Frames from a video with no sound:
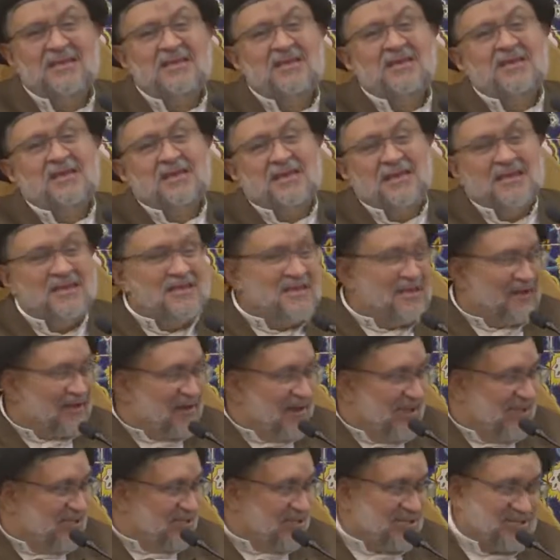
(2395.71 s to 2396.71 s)
he
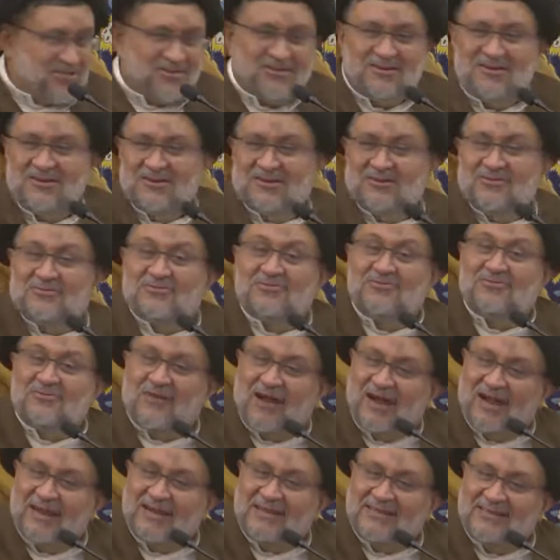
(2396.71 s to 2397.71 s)
rushed to
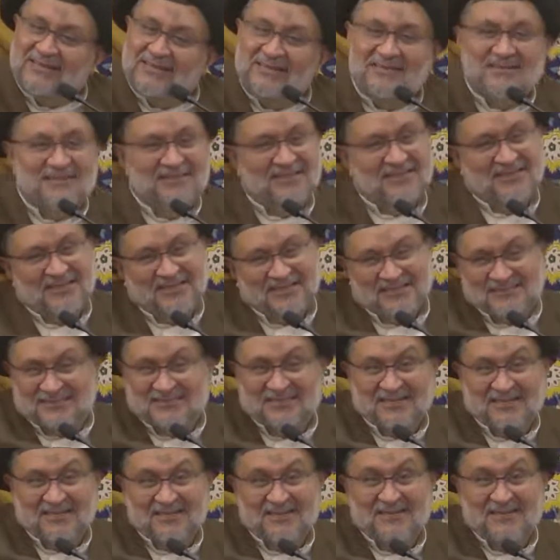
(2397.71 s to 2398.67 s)
find Khidr.